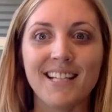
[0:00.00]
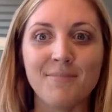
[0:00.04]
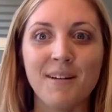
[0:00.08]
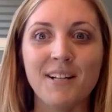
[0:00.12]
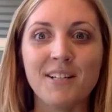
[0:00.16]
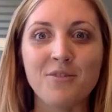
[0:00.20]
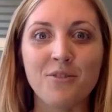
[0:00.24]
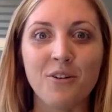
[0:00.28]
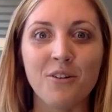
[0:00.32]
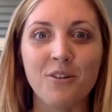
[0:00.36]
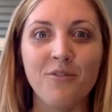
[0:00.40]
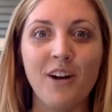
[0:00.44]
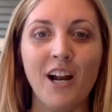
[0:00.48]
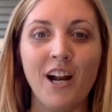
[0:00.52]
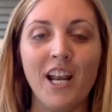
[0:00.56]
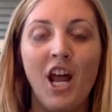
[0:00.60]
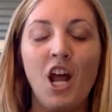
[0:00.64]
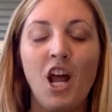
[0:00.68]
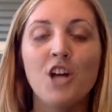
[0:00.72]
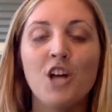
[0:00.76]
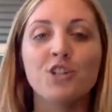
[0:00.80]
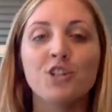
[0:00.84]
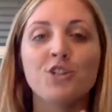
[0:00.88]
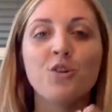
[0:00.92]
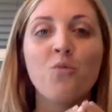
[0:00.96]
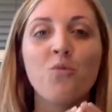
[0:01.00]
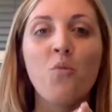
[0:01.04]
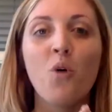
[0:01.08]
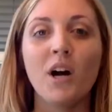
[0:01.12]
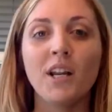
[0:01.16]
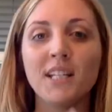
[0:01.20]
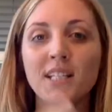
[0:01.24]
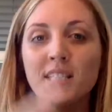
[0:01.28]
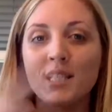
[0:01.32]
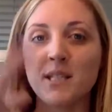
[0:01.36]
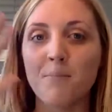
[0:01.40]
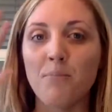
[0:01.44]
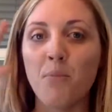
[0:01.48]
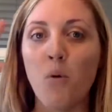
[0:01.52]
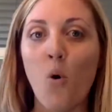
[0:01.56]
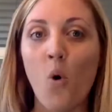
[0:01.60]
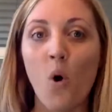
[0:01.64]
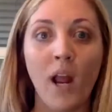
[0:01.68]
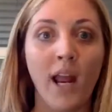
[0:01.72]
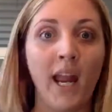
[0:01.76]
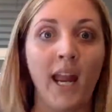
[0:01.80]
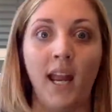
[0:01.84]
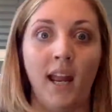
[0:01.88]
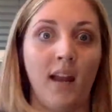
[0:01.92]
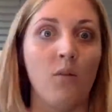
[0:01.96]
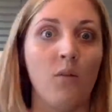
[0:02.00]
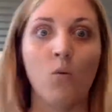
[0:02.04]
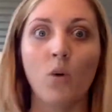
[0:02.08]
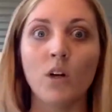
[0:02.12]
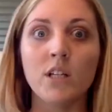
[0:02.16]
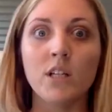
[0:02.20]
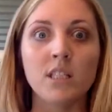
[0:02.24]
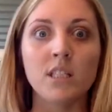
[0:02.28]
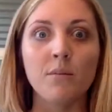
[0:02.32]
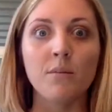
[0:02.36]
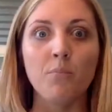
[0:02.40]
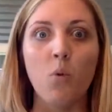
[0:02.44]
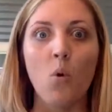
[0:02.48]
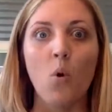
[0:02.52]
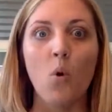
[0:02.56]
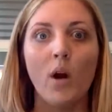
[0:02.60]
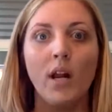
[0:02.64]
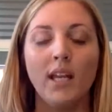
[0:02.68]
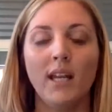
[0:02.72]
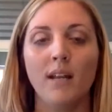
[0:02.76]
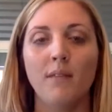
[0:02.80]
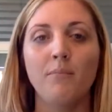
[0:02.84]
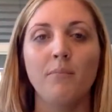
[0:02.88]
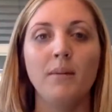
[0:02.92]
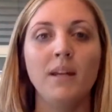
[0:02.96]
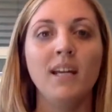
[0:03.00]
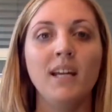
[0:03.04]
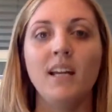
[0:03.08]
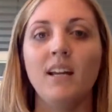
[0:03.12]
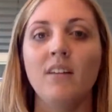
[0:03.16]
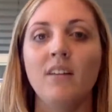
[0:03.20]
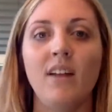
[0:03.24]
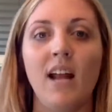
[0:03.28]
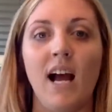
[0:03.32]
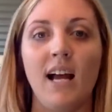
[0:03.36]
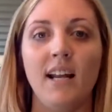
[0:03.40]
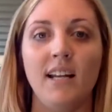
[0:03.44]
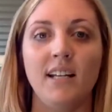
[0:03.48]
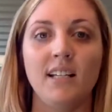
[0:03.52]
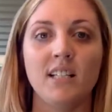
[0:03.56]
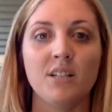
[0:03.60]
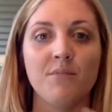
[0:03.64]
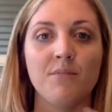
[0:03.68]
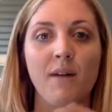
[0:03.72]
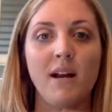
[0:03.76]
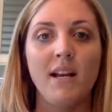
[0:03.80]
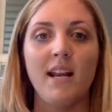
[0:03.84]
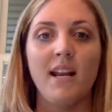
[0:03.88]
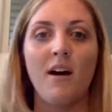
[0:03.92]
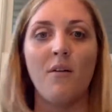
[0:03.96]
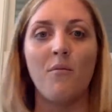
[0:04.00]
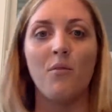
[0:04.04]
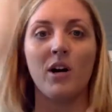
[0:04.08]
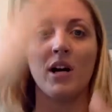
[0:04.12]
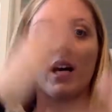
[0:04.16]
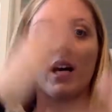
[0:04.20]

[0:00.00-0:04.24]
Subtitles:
my storefront. So what is the point? What's the point in me even adding to my network